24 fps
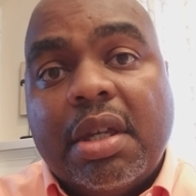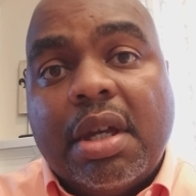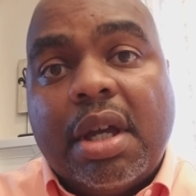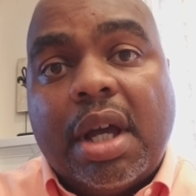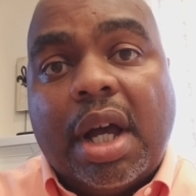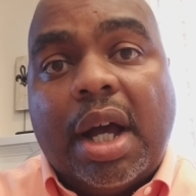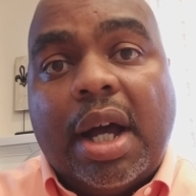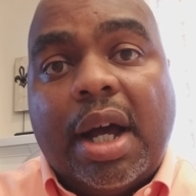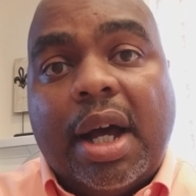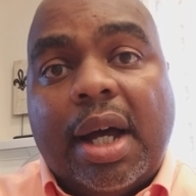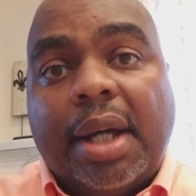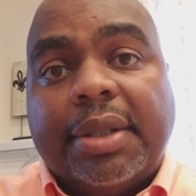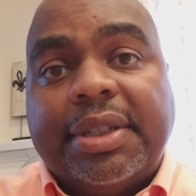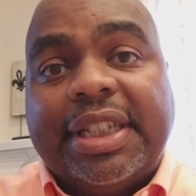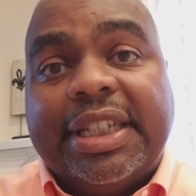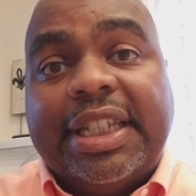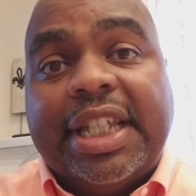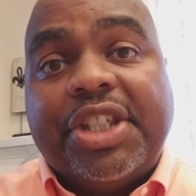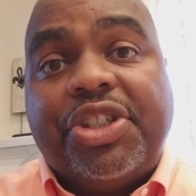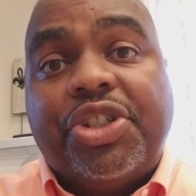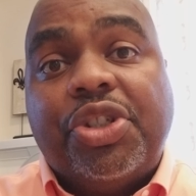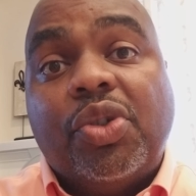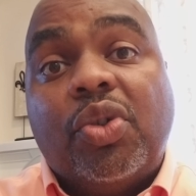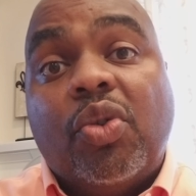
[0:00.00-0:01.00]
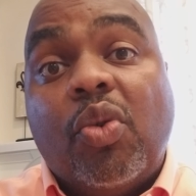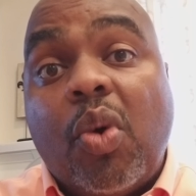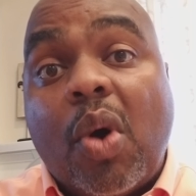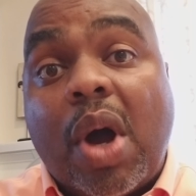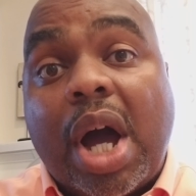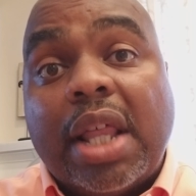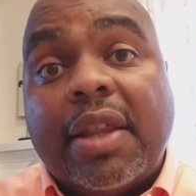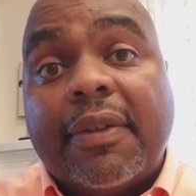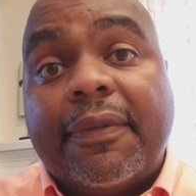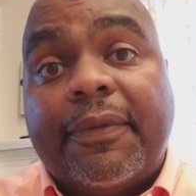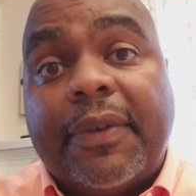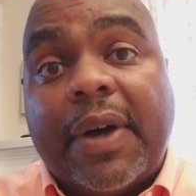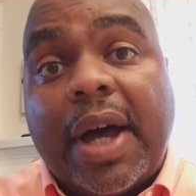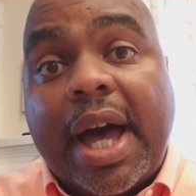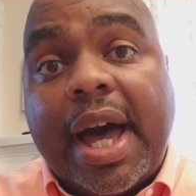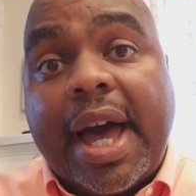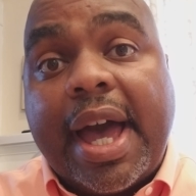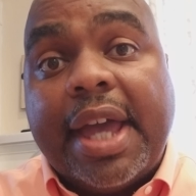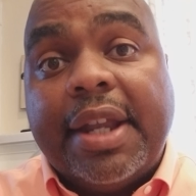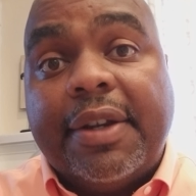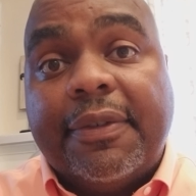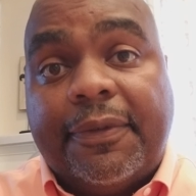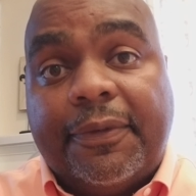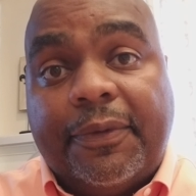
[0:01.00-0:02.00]
to get you
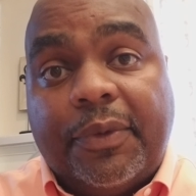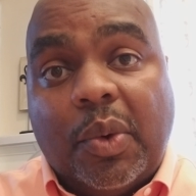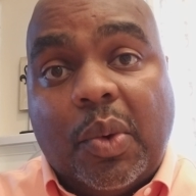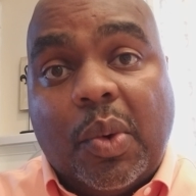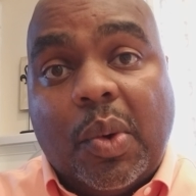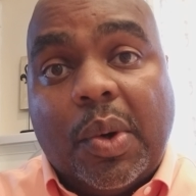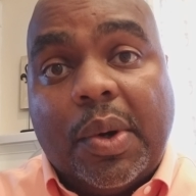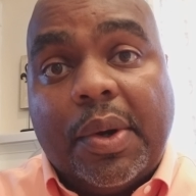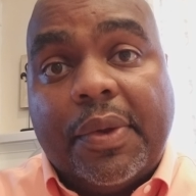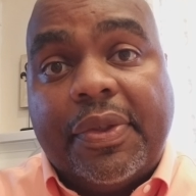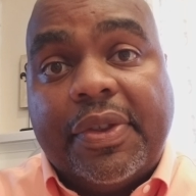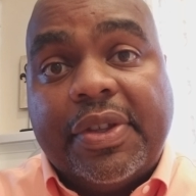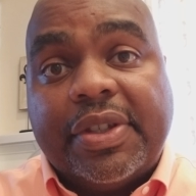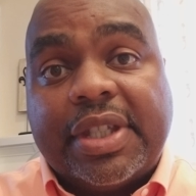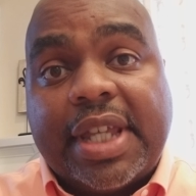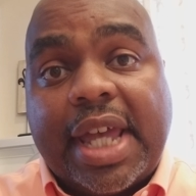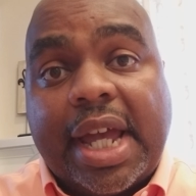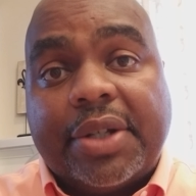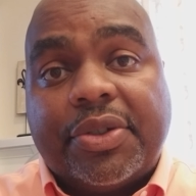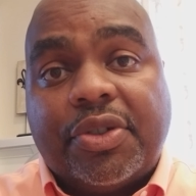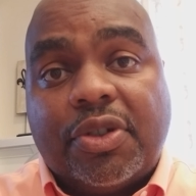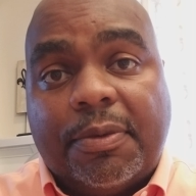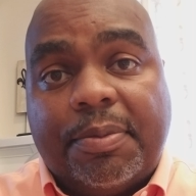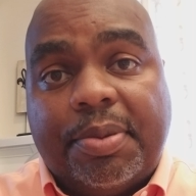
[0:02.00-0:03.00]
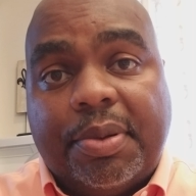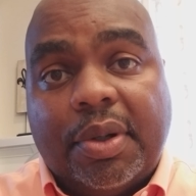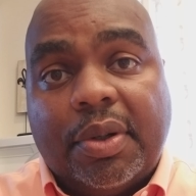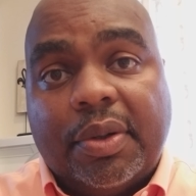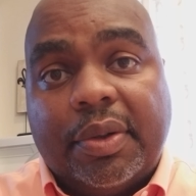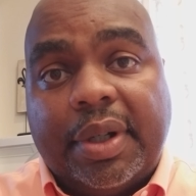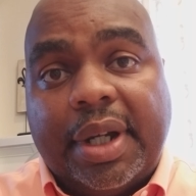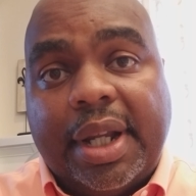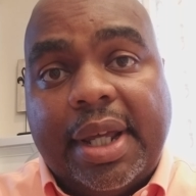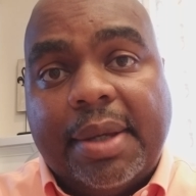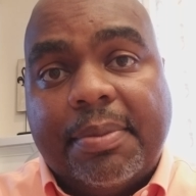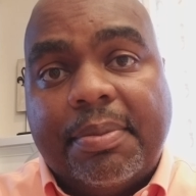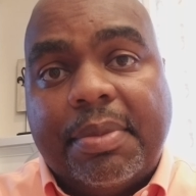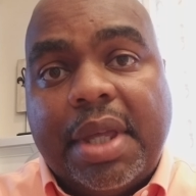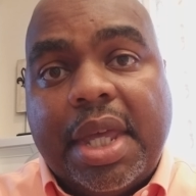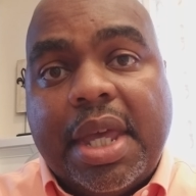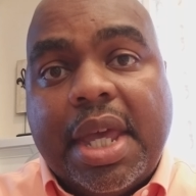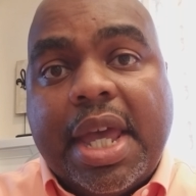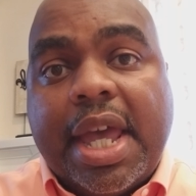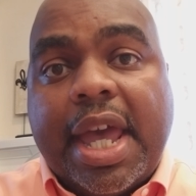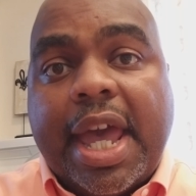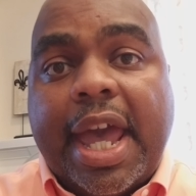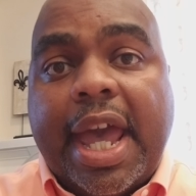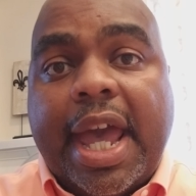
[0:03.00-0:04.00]
qualified for this actual program
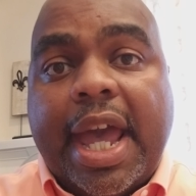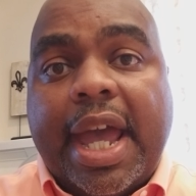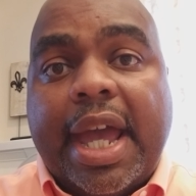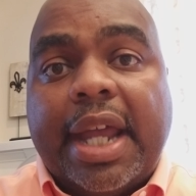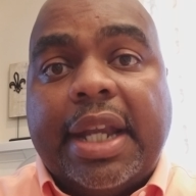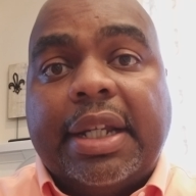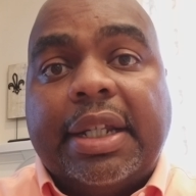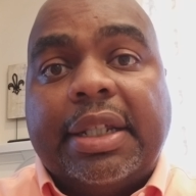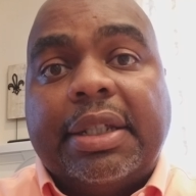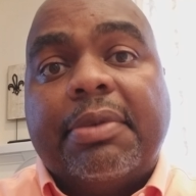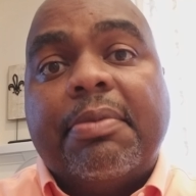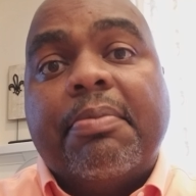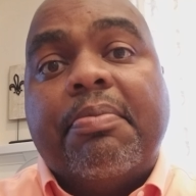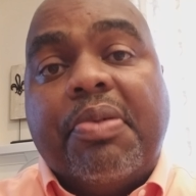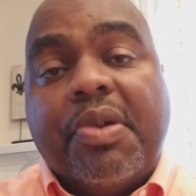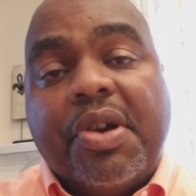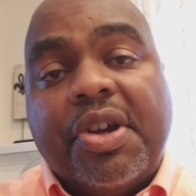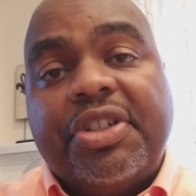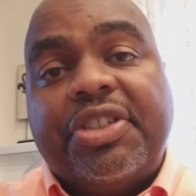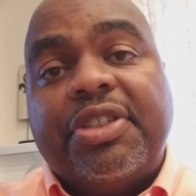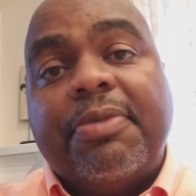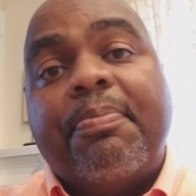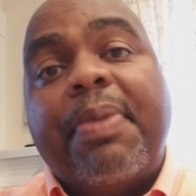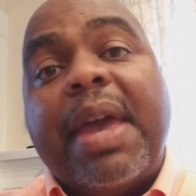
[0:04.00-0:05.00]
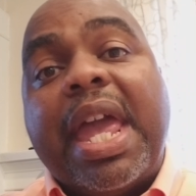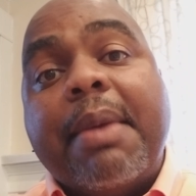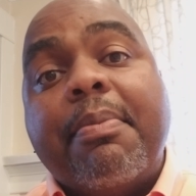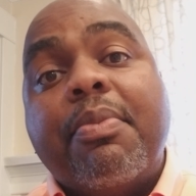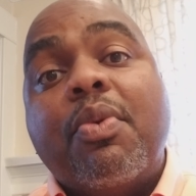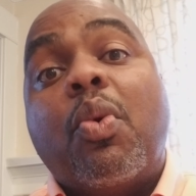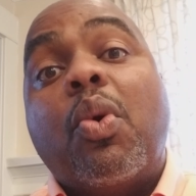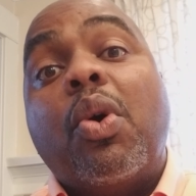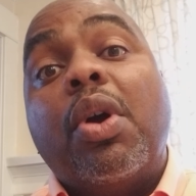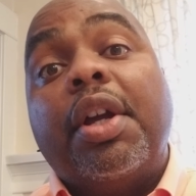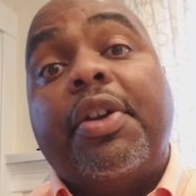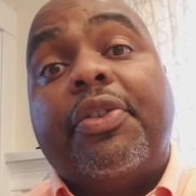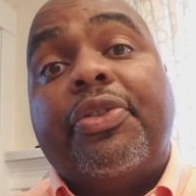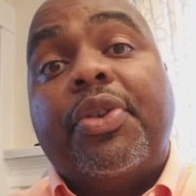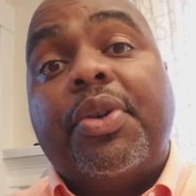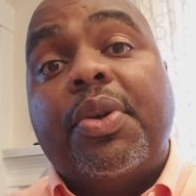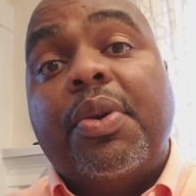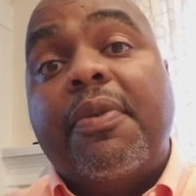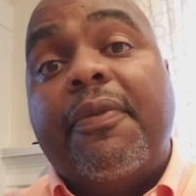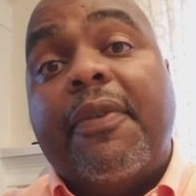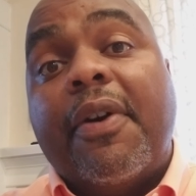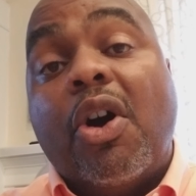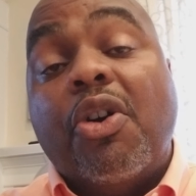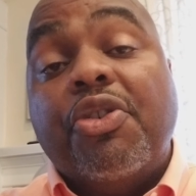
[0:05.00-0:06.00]
and push the paperwork
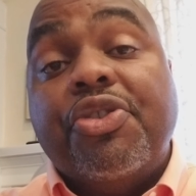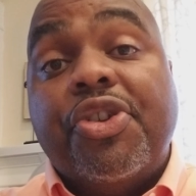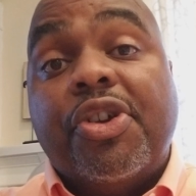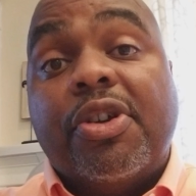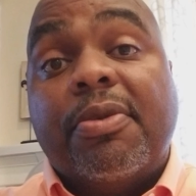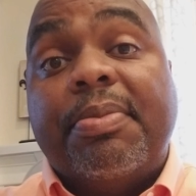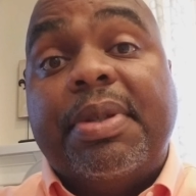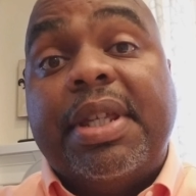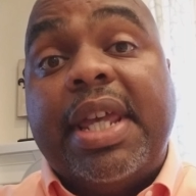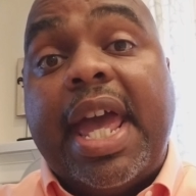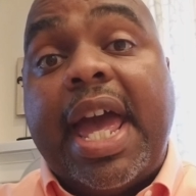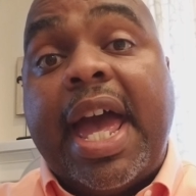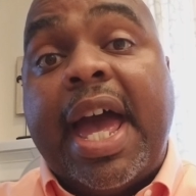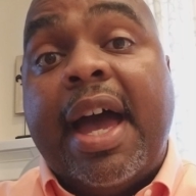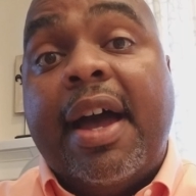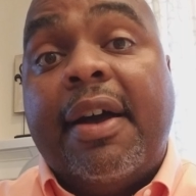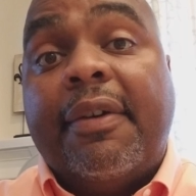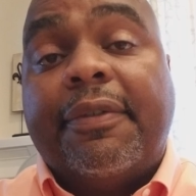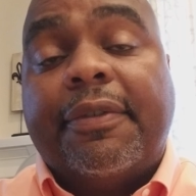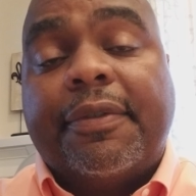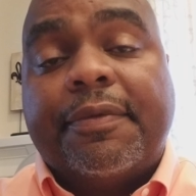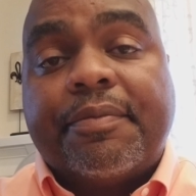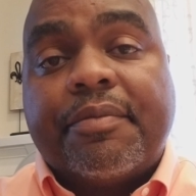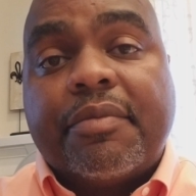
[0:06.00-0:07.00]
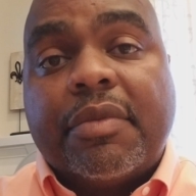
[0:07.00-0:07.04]
through on your behalf.